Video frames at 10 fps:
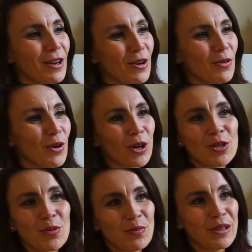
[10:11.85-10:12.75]
a
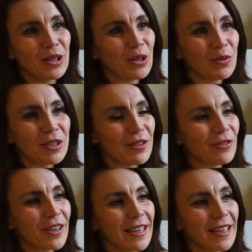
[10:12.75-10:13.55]
workshop meeting or whichever